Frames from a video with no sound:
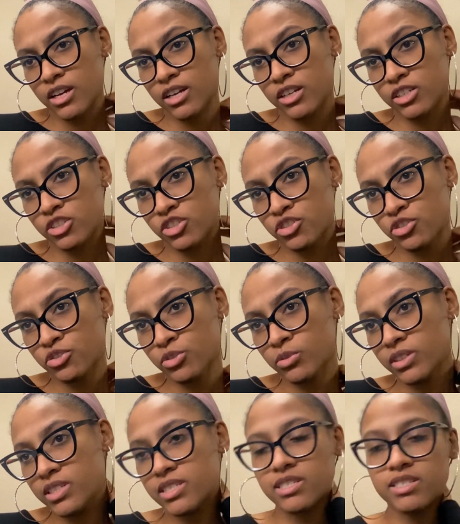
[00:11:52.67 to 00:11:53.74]
a
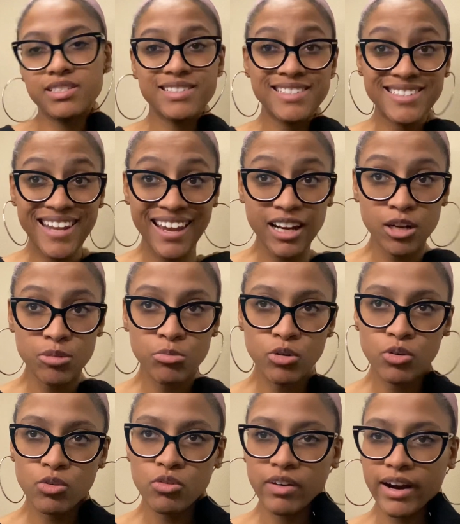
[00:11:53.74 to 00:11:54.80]
truly
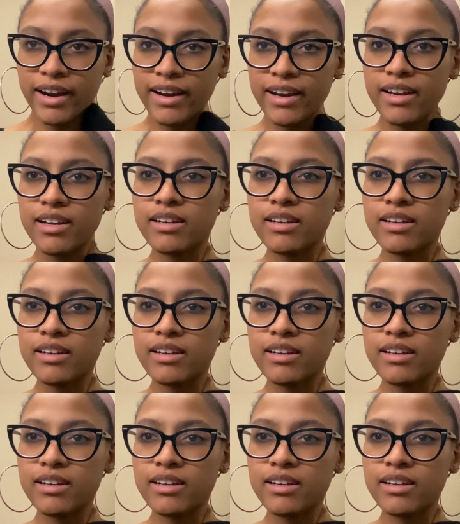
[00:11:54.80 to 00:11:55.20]
sustainable, right?